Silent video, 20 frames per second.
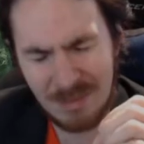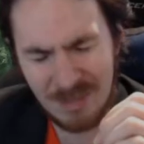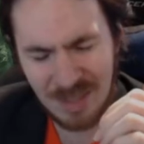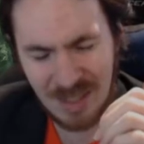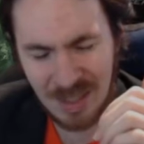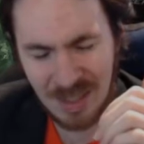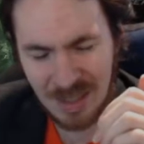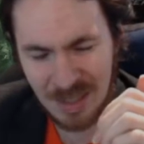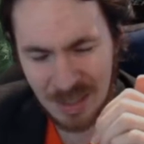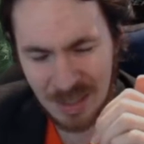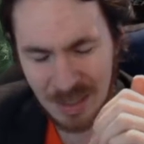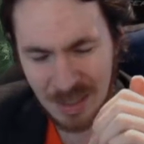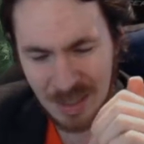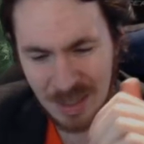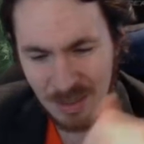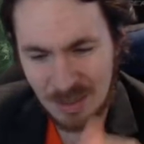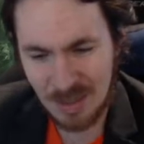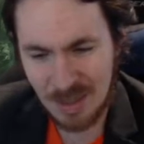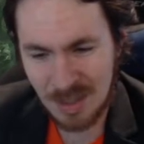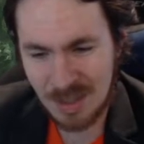Because
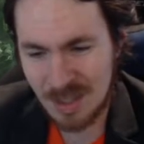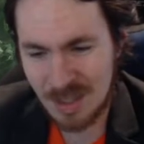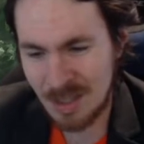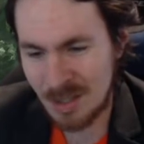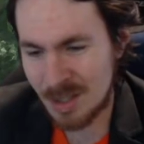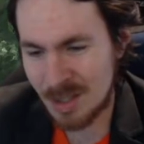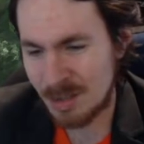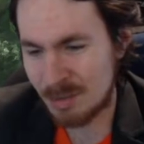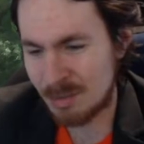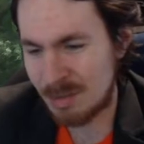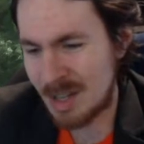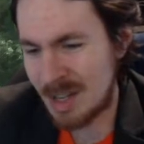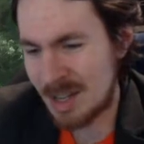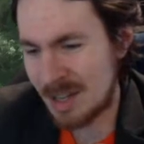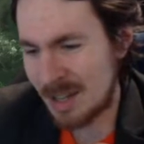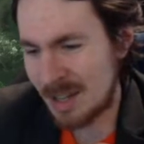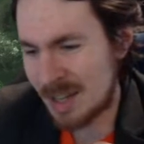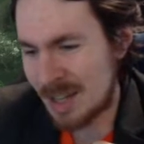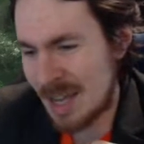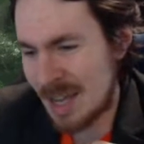I was gonna say there's the red
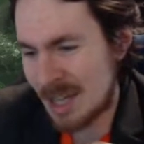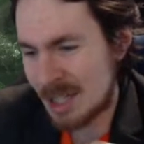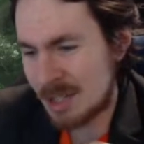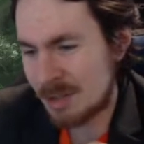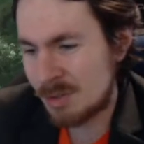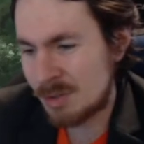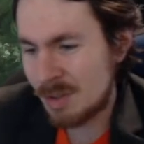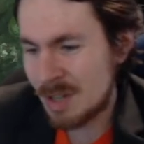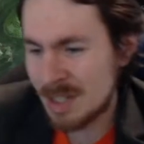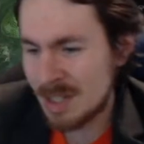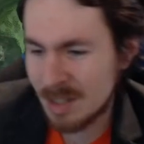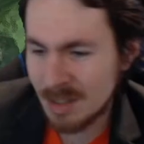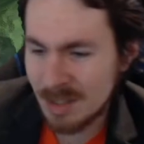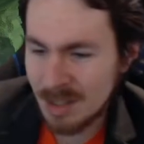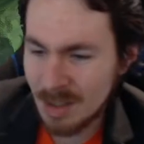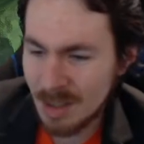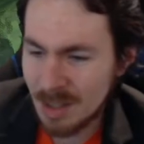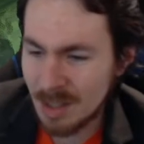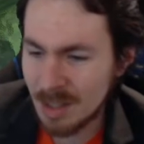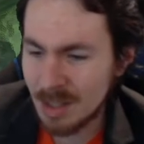like active treason
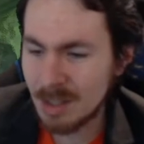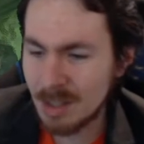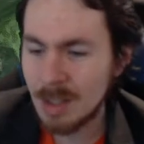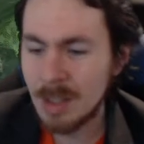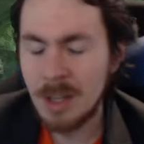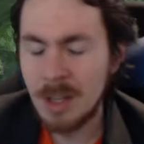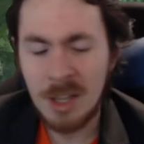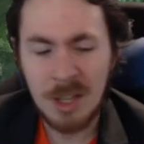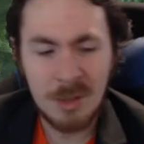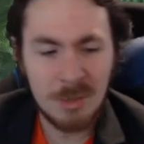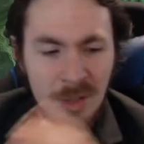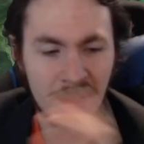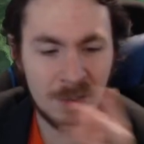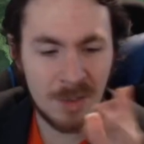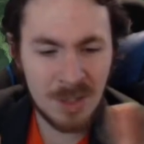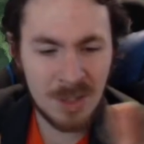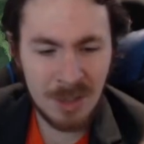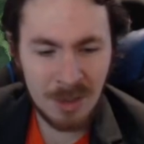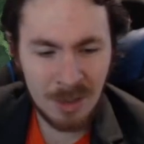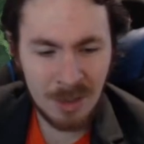thing, but if you
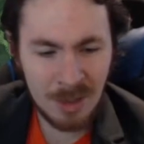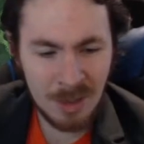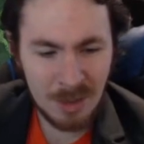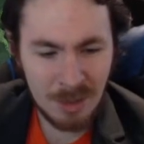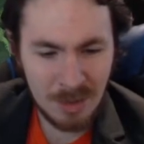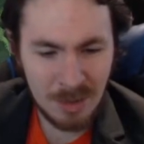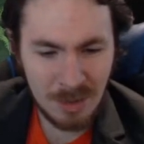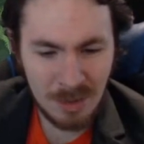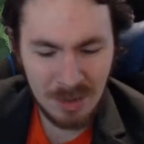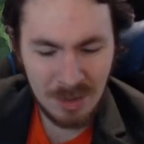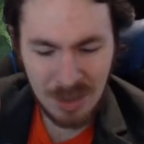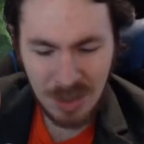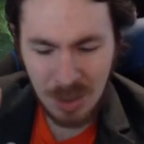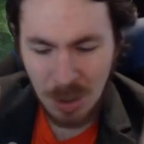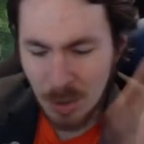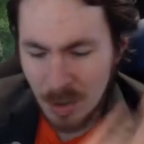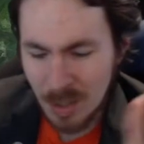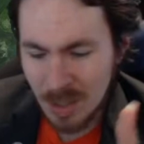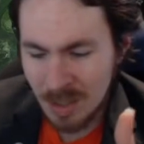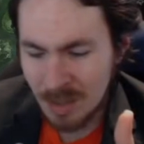target a
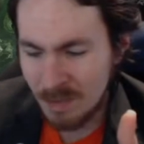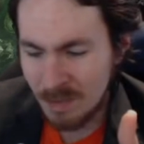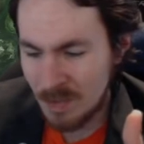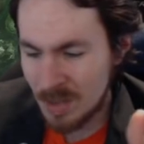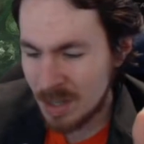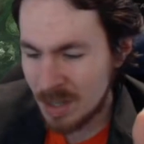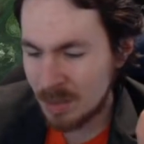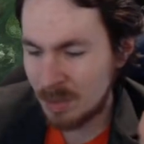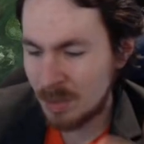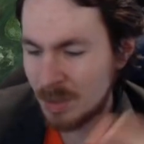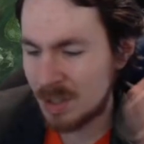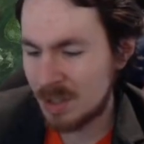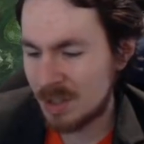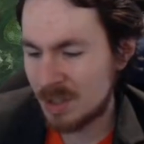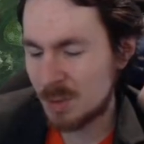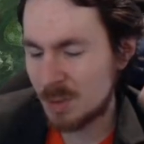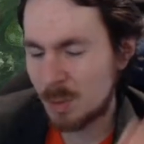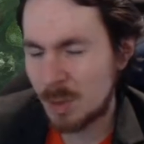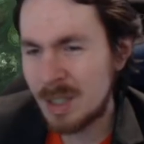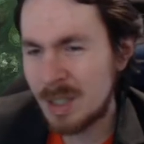token, then it only
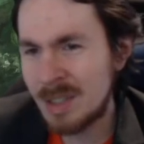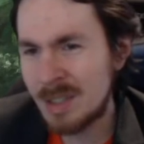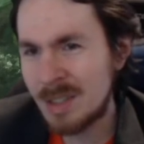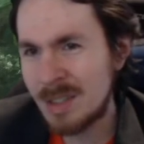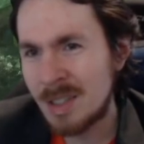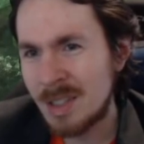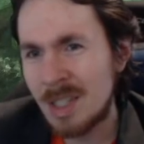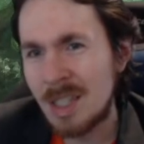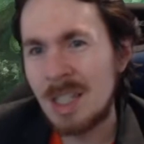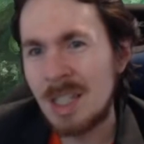costs one.